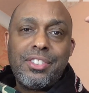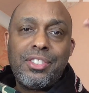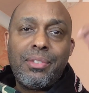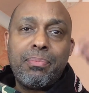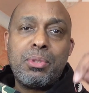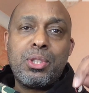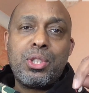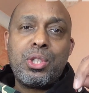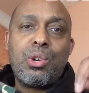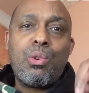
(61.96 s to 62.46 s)

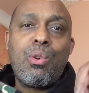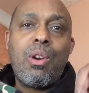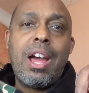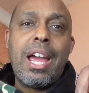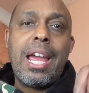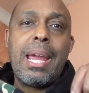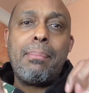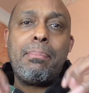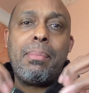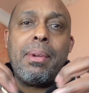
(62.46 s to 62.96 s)

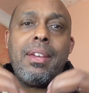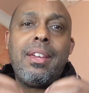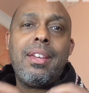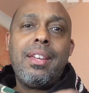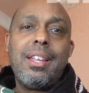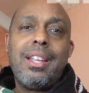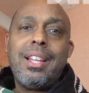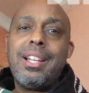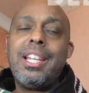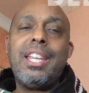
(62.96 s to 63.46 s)
subscribe,
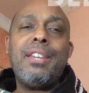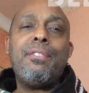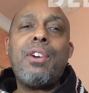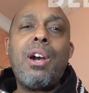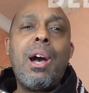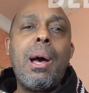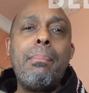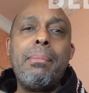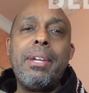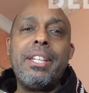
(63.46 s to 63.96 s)
leave
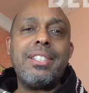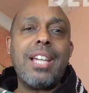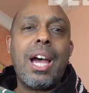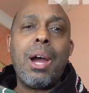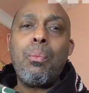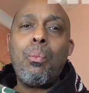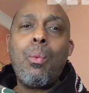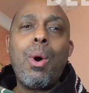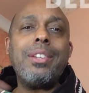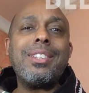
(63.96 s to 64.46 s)
comments.
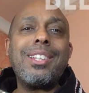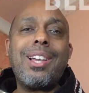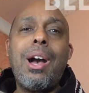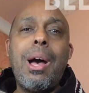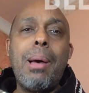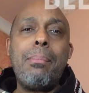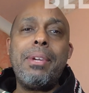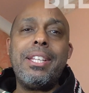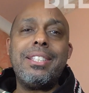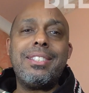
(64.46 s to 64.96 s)
I want
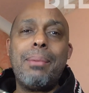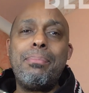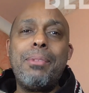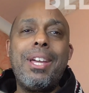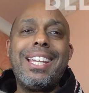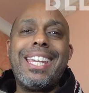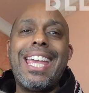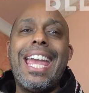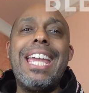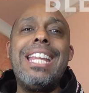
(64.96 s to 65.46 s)
comments. I'm
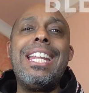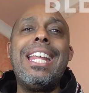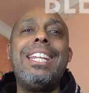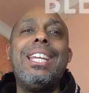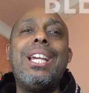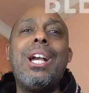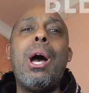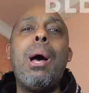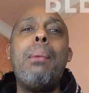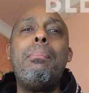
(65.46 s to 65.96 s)
not getting
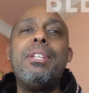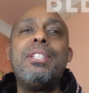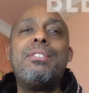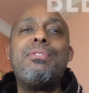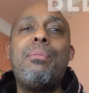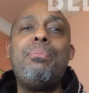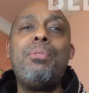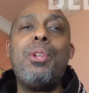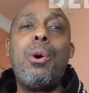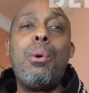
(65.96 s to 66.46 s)
any comments
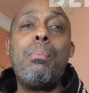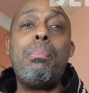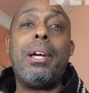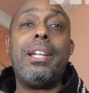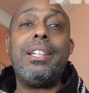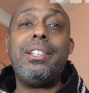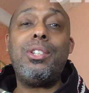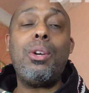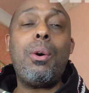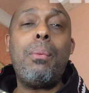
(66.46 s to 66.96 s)
from
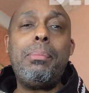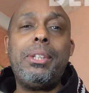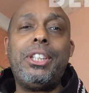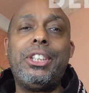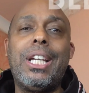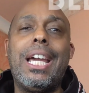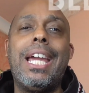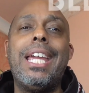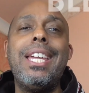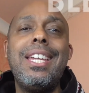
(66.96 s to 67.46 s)
nobody. Don't be
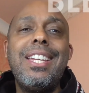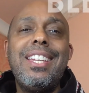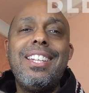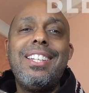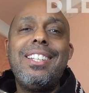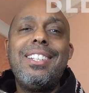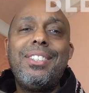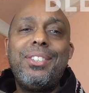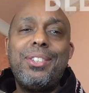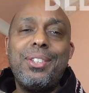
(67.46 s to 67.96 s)
shy.
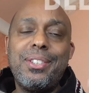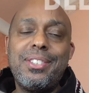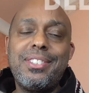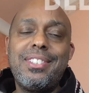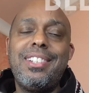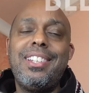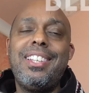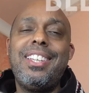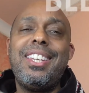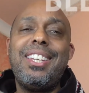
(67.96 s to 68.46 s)

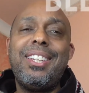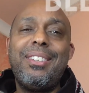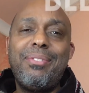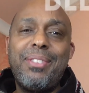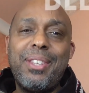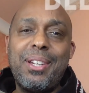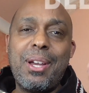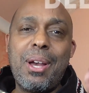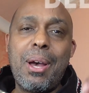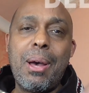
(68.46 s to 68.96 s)
Just
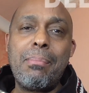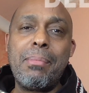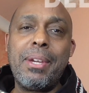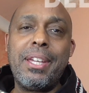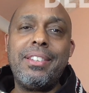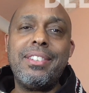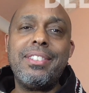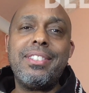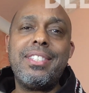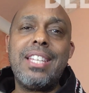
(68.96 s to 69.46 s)
leave the
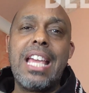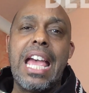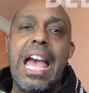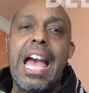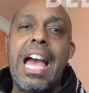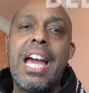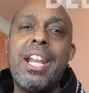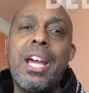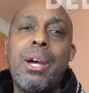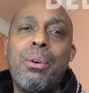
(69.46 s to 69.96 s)
comments
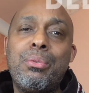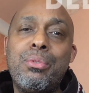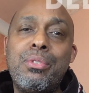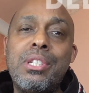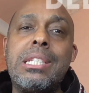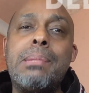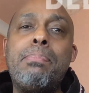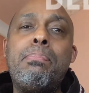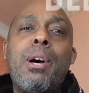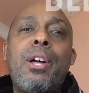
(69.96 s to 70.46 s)
and I'll
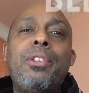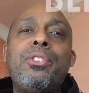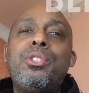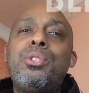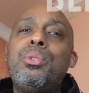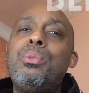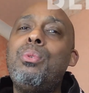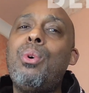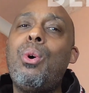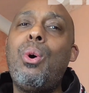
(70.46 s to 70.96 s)
respond
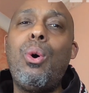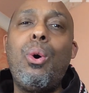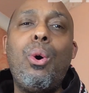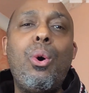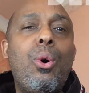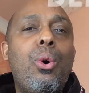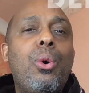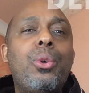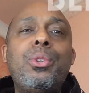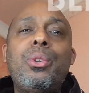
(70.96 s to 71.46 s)
to
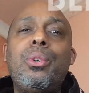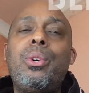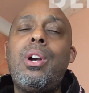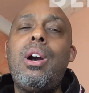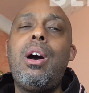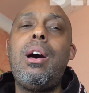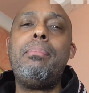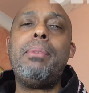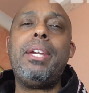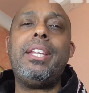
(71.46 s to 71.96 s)
all your
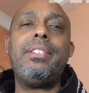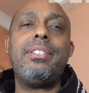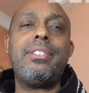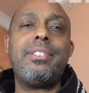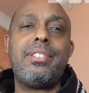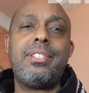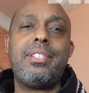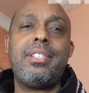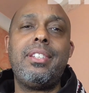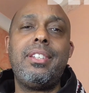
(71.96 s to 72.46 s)

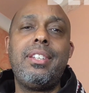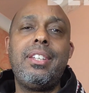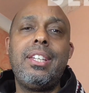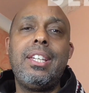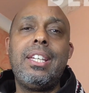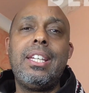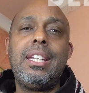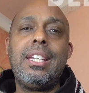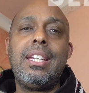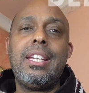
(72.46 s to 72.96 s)
comments.
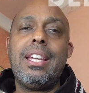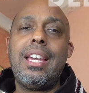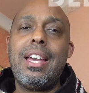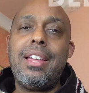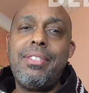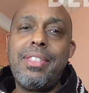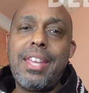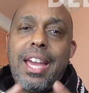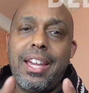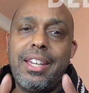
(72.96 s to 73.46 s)

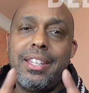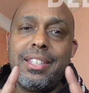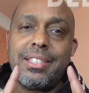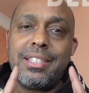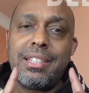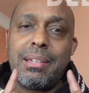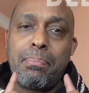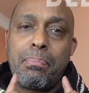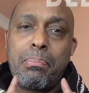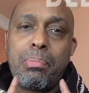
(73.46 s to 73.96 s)
And that
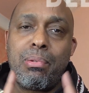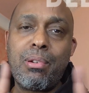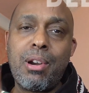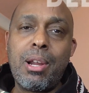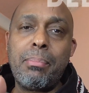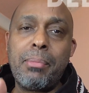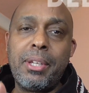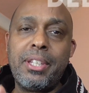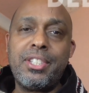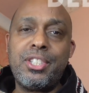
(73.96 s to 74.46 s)
is a
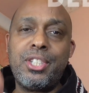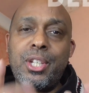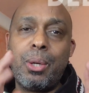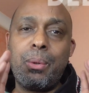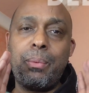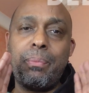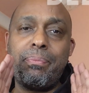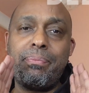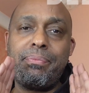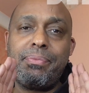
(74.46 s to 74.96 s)
promise.
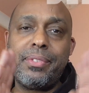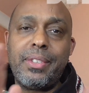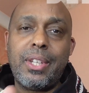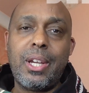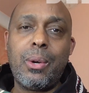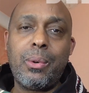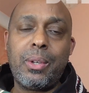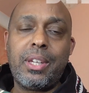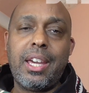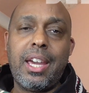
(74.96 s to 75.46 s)
So,
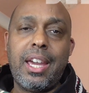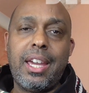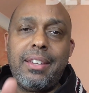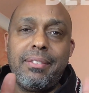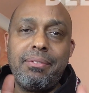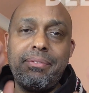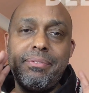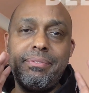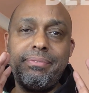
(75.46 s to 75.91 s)
okay,